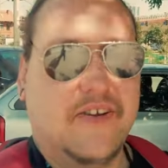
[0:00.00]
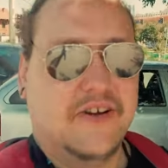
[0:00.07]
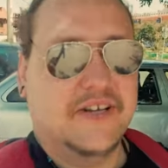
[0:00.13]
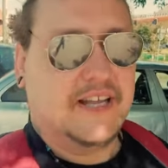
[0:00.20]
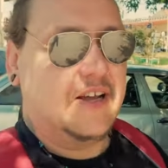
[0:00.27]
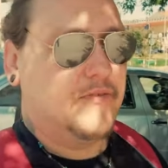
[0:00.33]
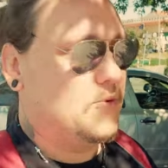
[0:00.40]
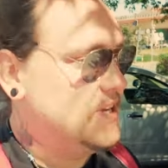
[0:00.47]
an
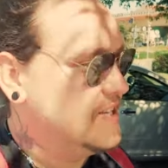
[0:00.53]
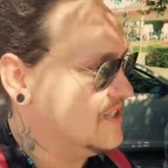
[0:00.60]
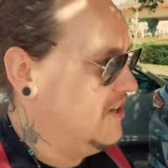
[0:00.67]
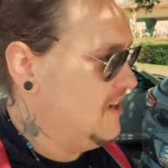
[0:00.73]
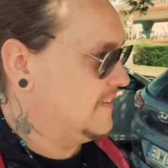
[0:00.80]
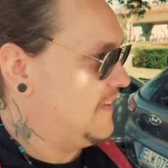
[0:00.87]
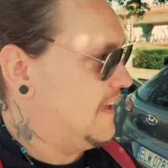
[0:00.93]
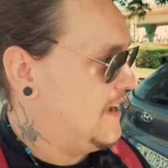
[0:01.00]
idea of what it's
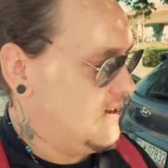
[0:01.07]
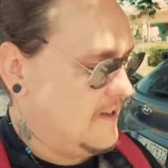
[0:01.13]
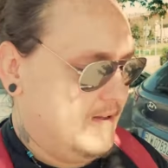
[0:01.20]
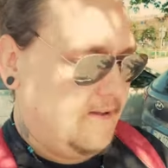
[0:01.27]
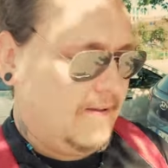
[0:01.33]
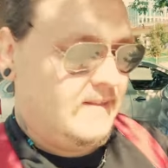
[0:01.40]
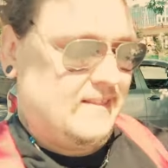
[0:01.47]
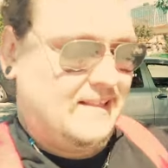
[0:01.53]
like there.
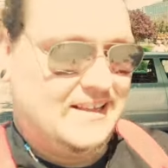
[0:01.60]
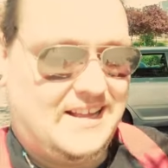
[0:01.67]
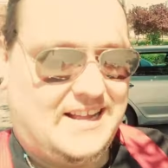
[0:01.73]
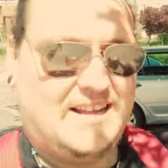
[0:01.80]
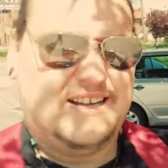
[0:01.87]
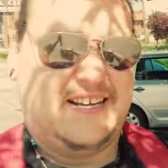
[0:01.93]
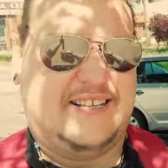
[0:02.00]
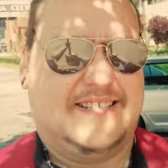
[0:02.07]

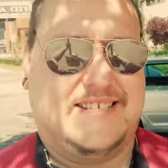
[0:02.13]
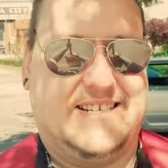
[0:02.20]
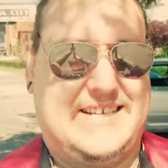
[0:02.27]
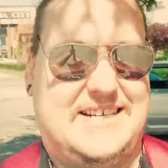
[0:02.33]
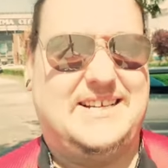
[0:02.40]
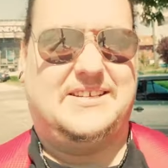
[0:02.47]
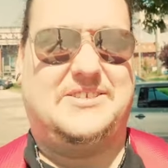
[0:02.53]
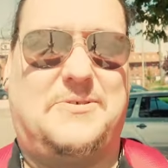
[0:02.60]
And
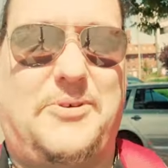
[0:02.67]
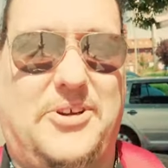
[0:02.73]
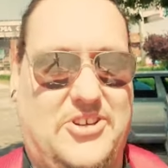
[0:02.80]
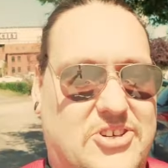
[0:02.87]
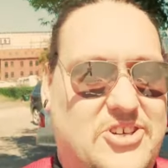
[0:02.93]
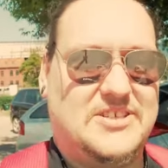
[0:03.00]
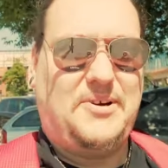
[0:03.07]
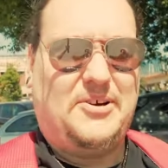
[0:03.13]
I do
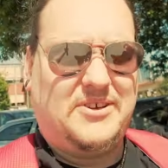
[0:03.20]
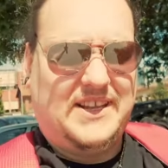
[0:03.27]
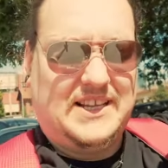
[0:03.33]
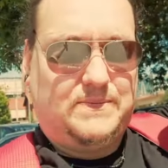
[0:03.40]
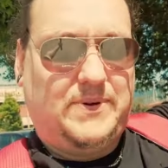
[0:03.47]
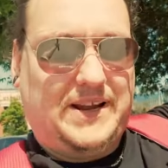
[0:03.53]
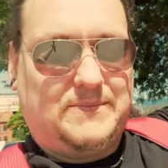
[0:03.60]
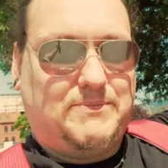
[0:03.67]
apologise, I'm holding
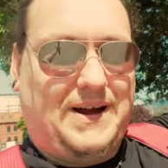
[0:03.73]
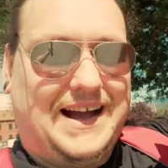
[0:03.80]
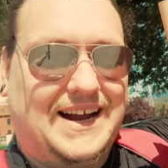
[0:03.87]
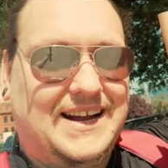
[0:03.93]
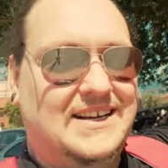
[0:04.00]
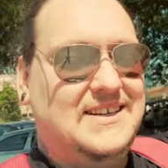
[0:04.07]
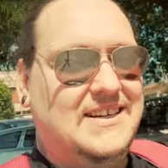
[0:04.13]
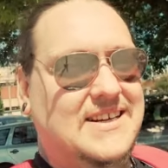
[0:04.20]
this big bag,
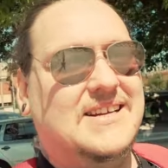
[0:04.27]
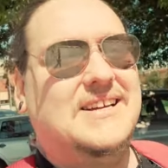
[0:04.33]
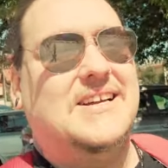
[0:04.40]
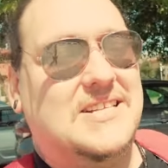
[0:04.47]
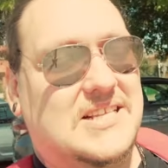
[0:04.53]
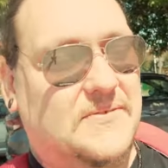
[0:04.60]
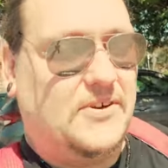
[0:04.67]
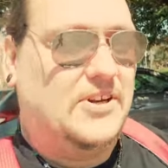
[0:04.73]

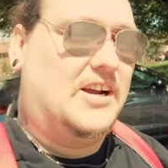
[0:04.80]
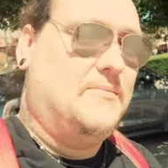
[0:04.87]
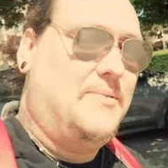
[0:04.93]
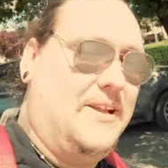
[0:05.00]
so if I look a